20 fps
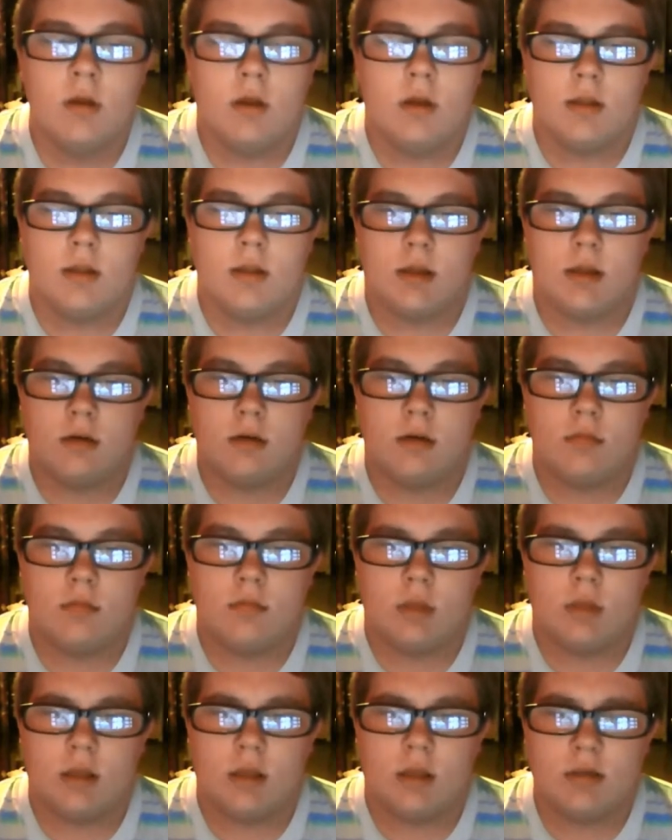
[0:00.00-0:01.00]
like an
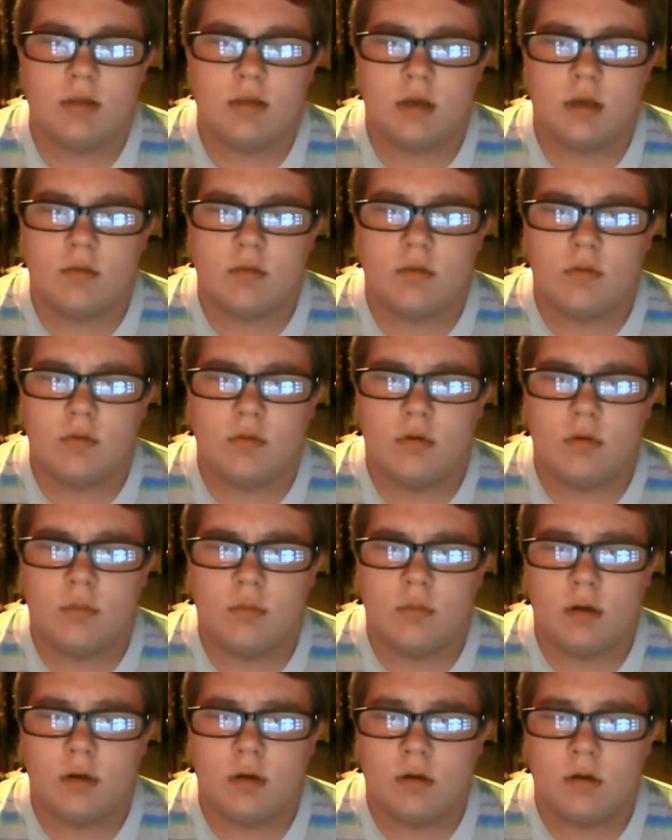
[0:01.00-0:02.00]
anti-role
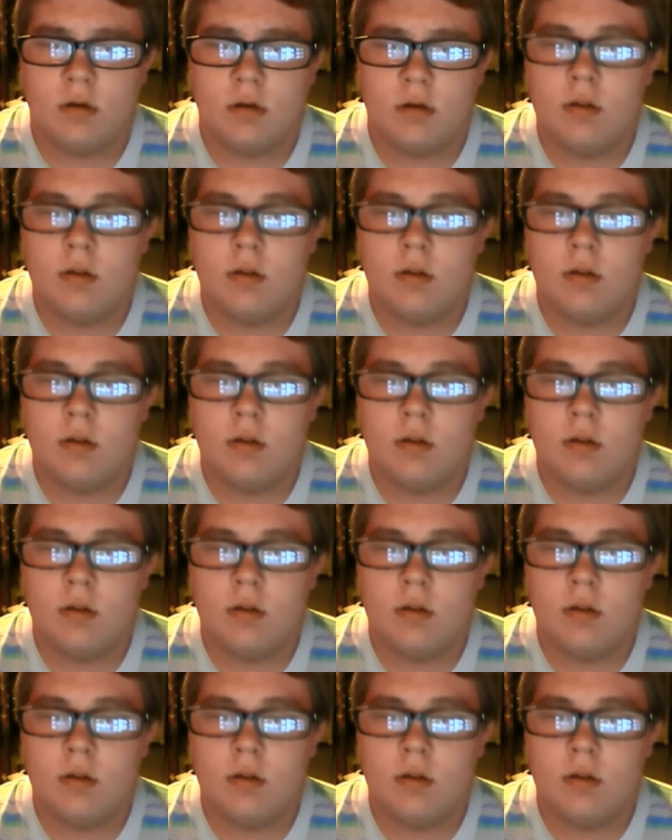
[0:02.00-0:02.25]
model?